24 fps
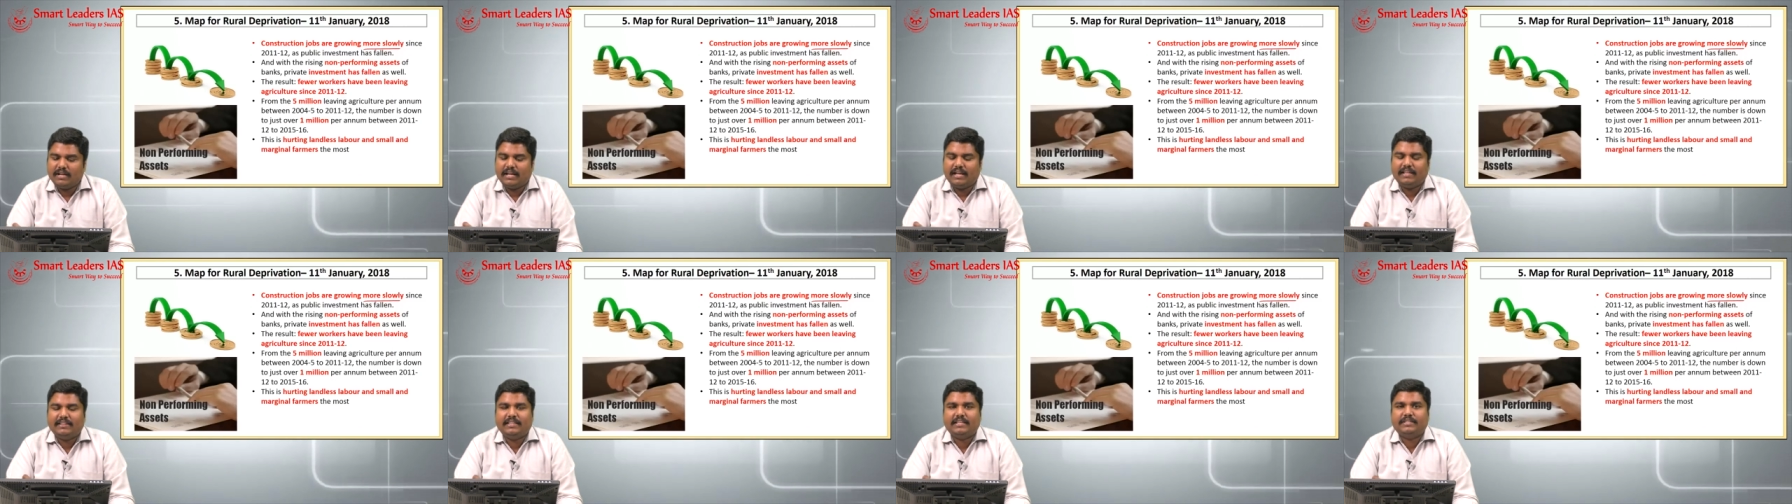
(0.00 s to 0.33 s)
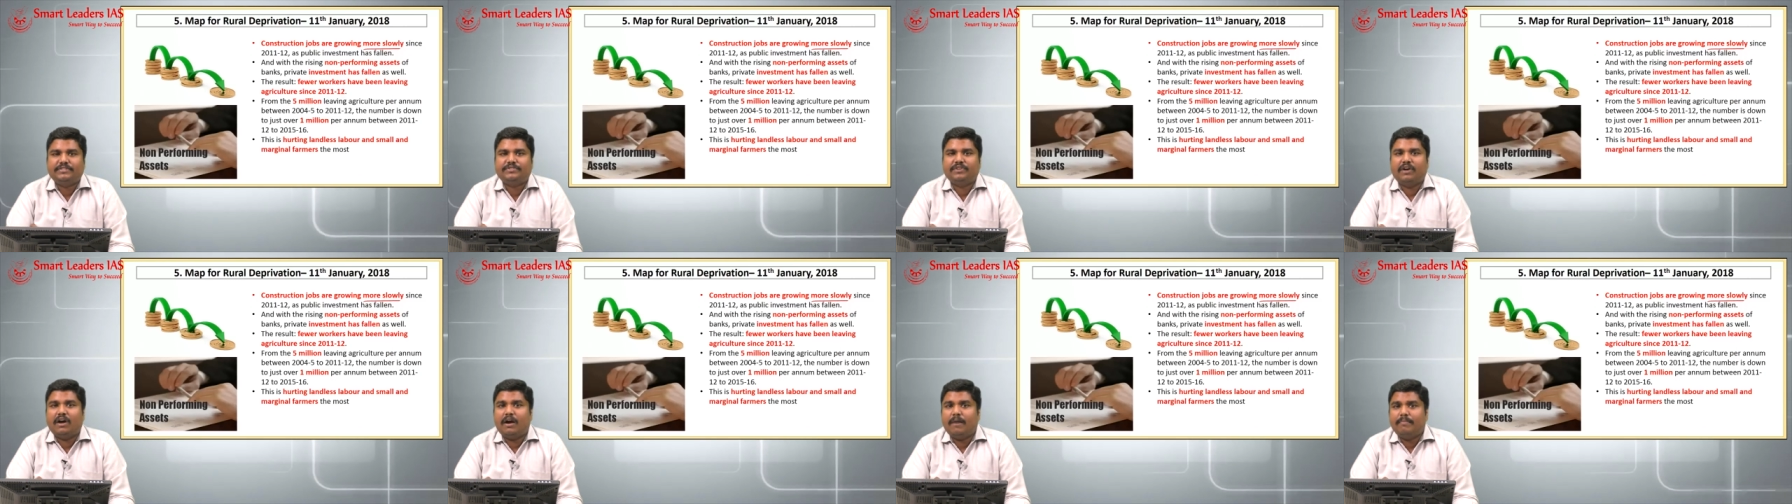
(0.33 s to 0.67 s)
in the
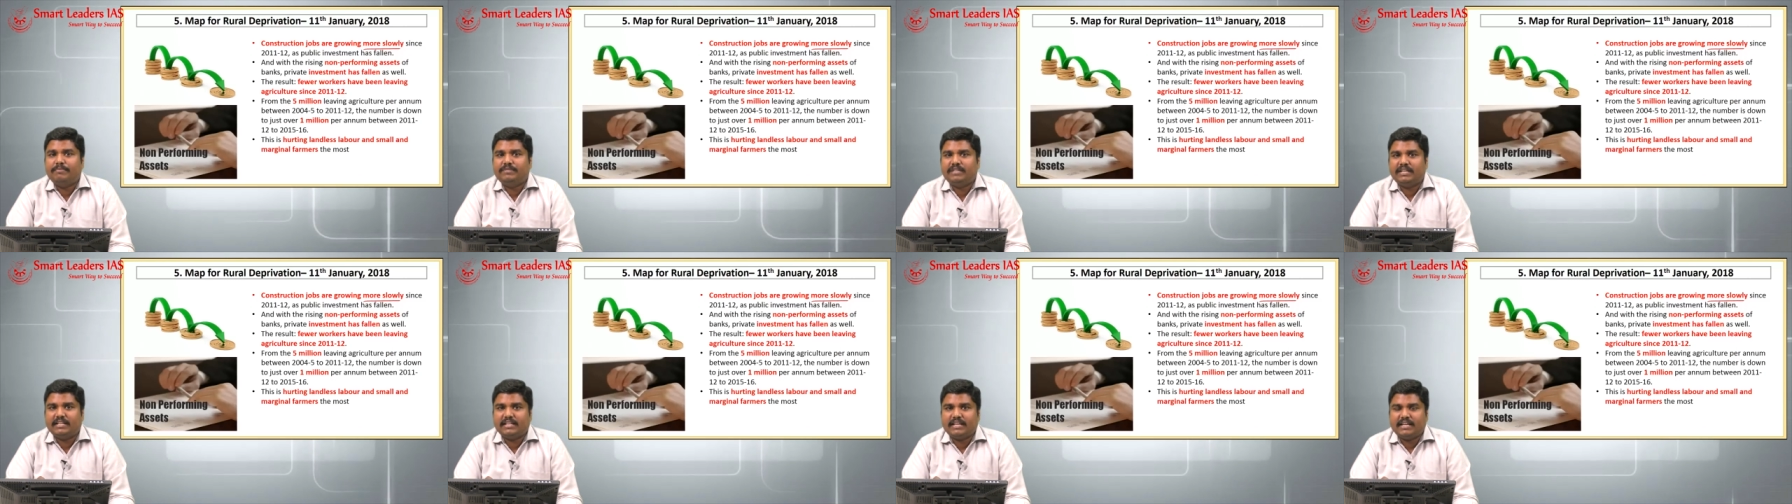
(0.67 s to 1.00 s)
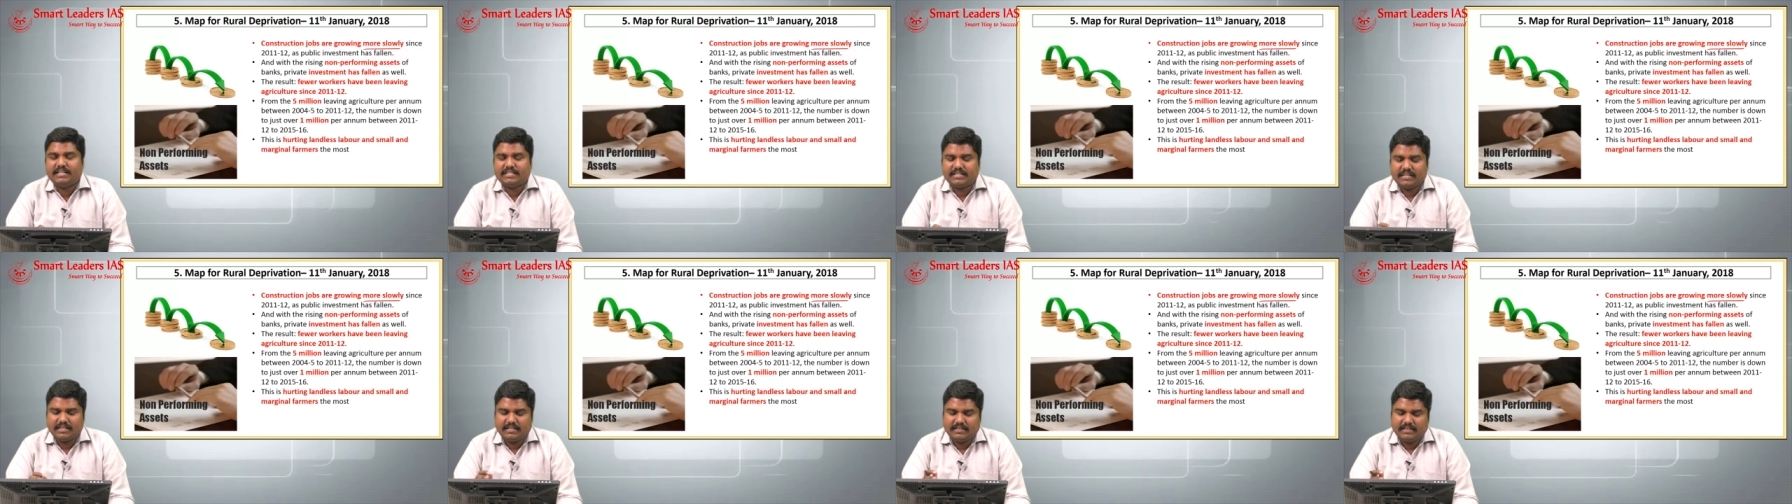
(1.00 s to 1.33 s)
job
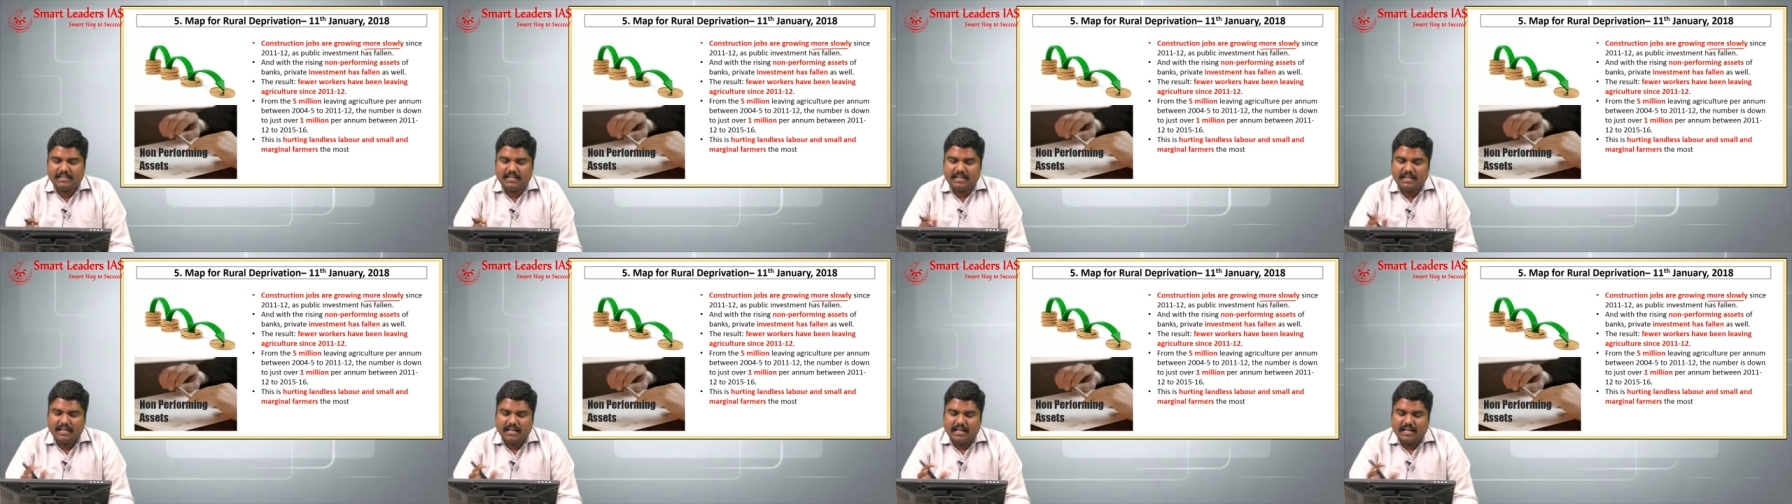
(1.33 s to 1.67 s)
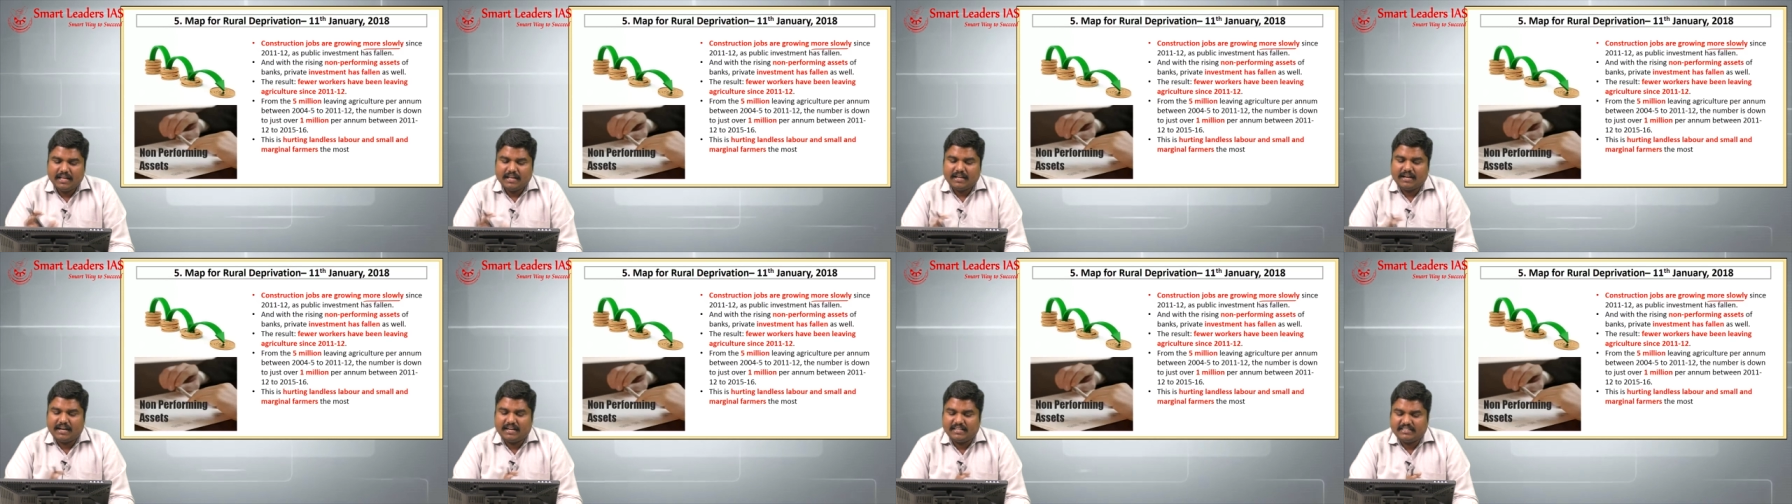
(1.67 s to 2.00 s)
generation in the
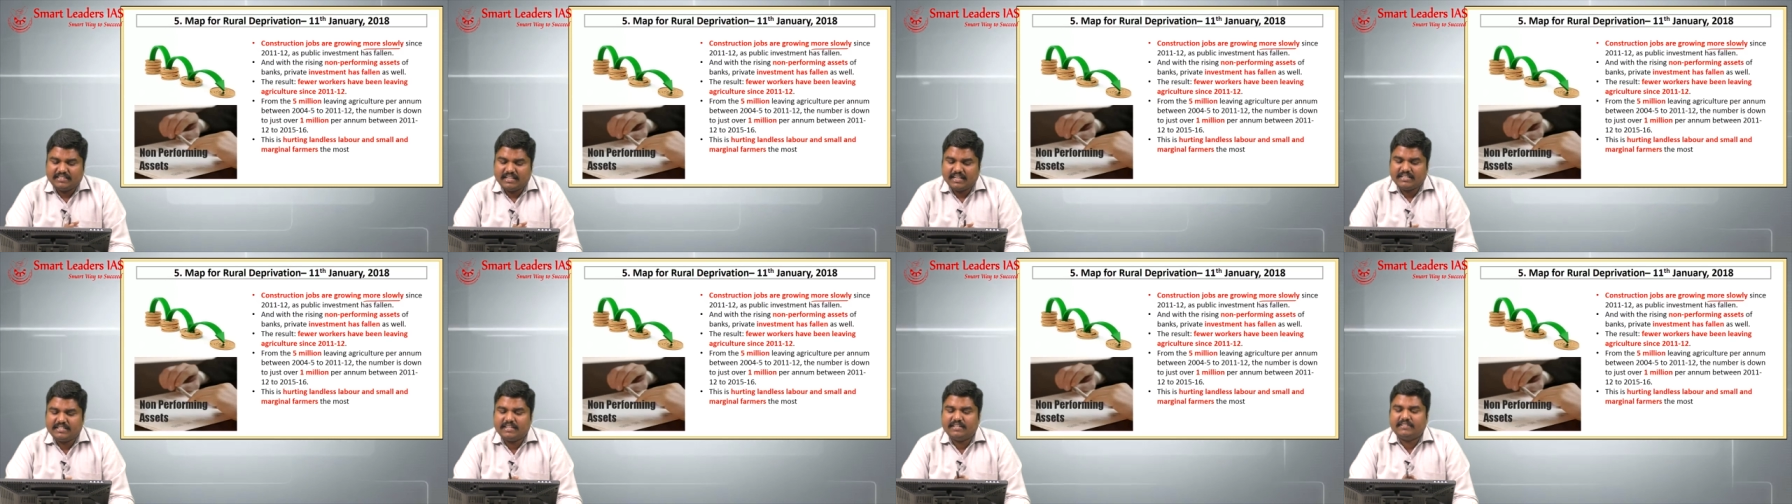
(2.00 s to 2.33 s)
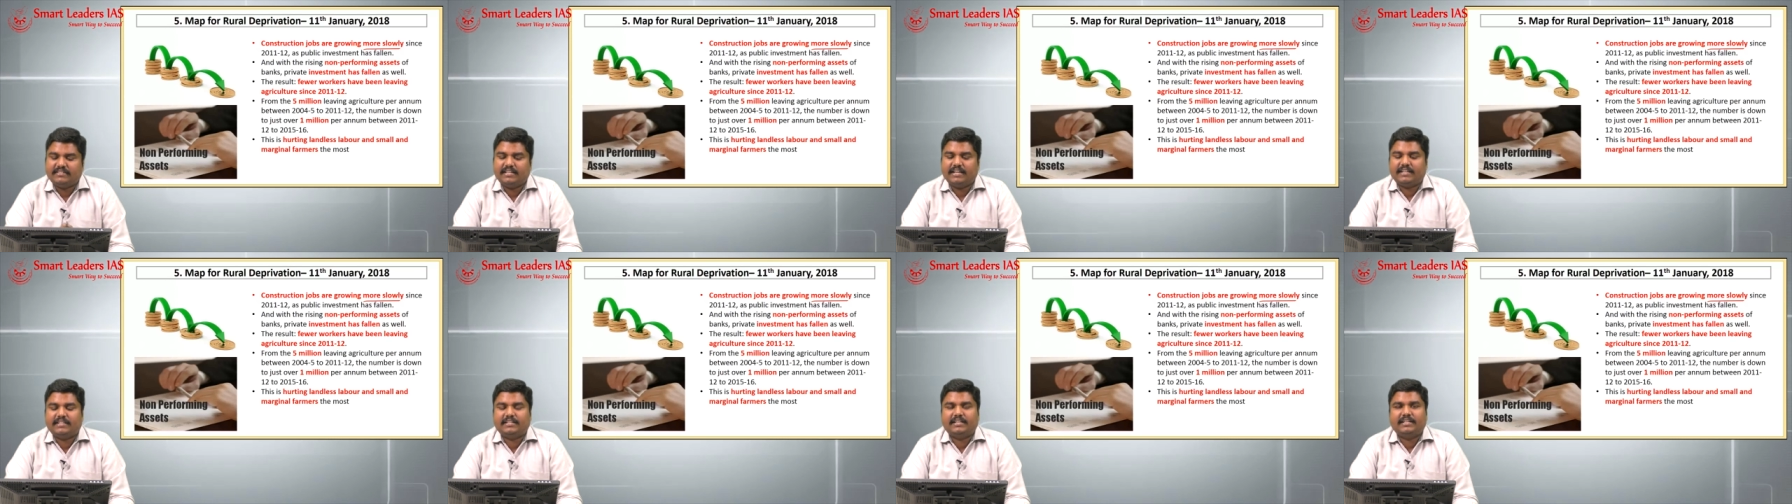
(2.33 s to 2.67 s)
construction
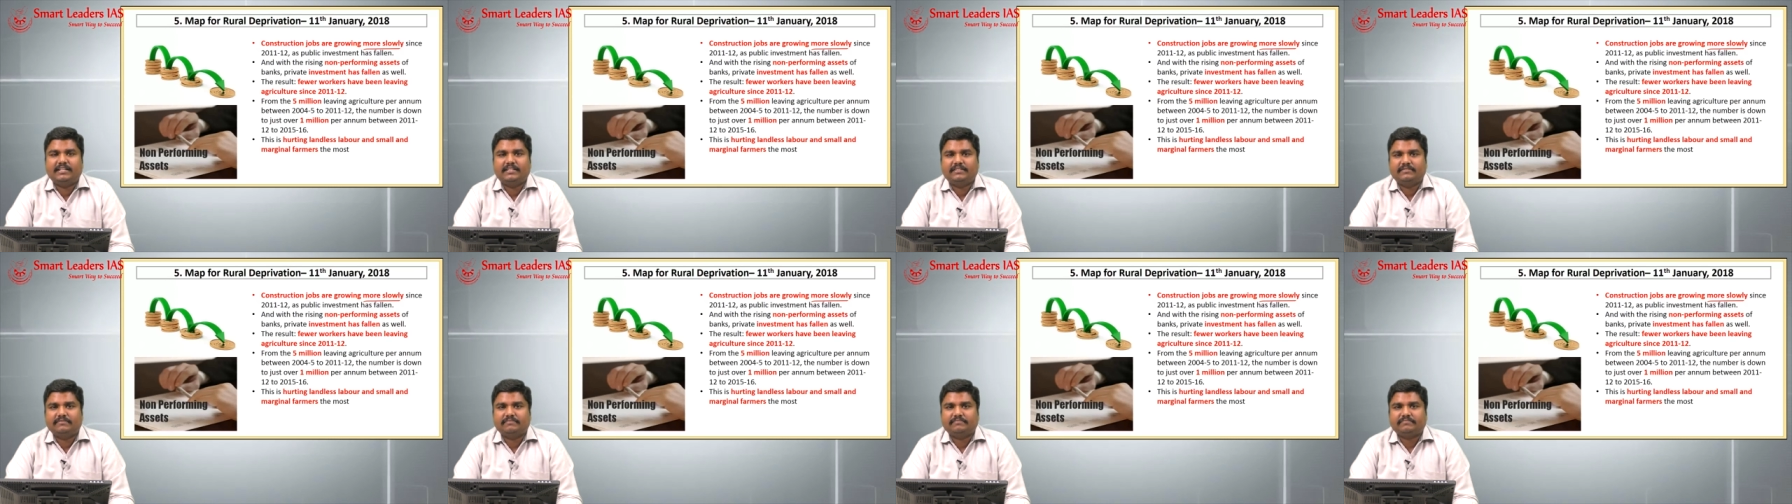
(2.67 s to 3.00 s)
sector